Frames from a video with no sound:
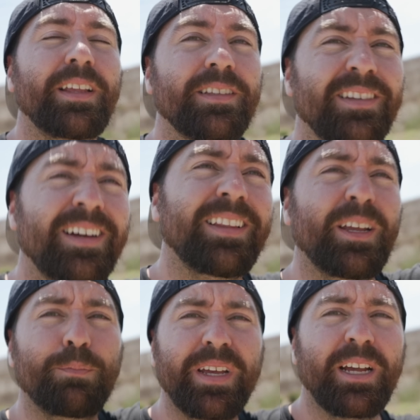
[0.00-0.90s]
and it's not
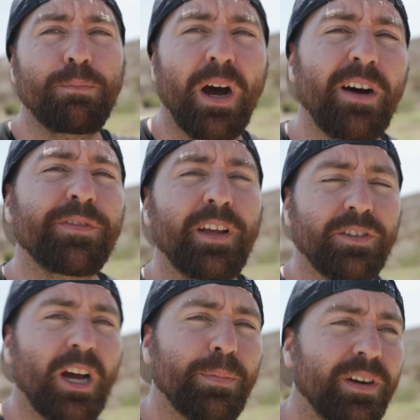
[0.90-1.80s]
like big and puffy on
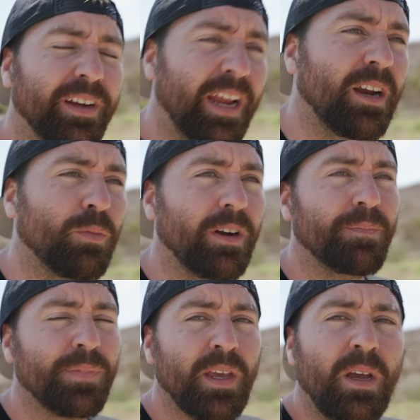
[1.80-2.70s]
top of your camera.
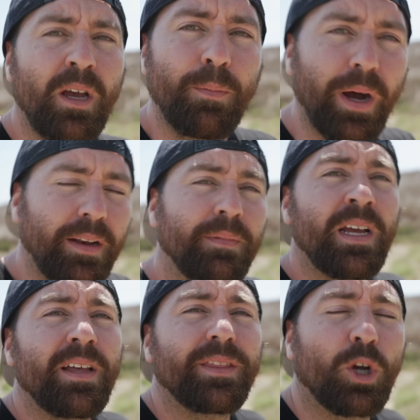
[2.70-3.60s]
But
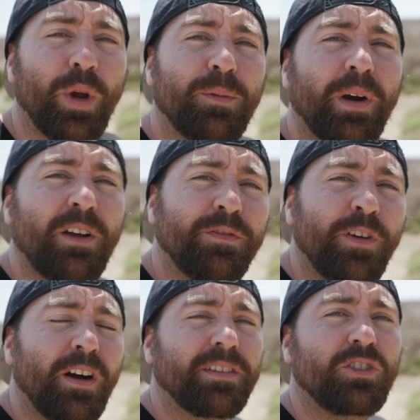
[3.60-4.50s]
the quick brown
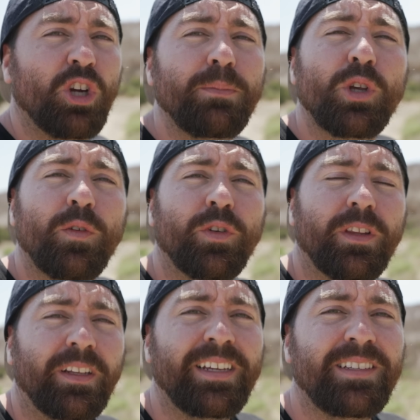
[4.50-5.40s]
fox jumps over
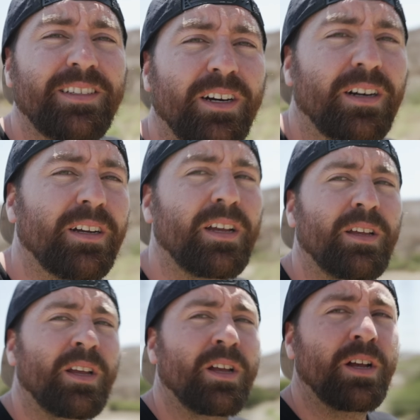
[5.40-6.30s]
the lazy dog.
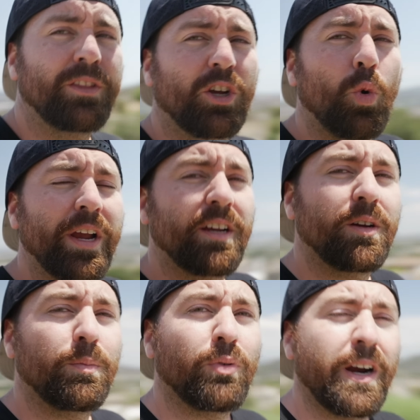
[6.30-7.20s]
The quick
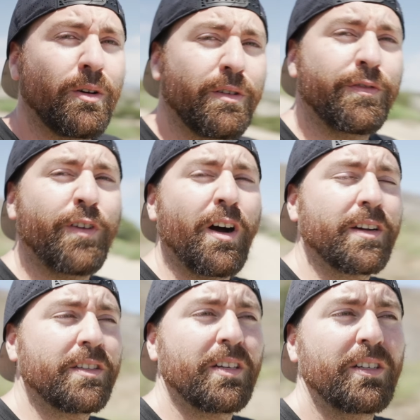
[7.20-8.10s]
brown
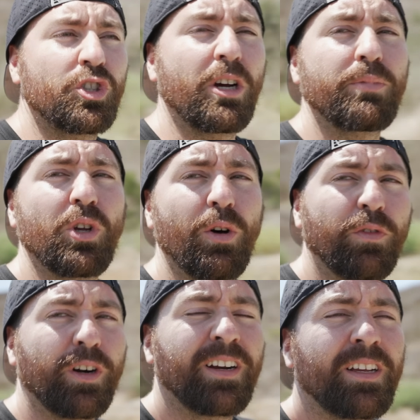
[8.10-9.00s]
fox jumps
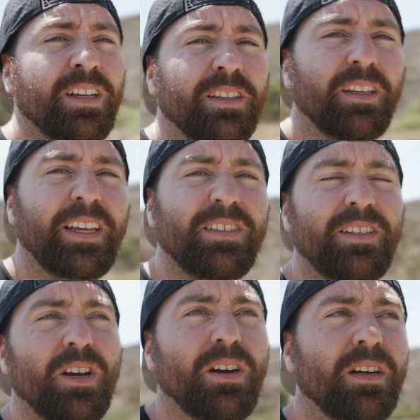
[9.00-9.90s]
over the lazy
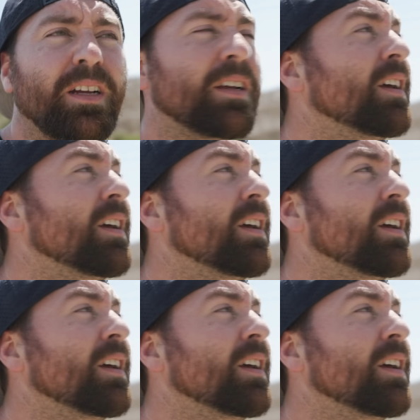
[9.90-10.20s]
dog.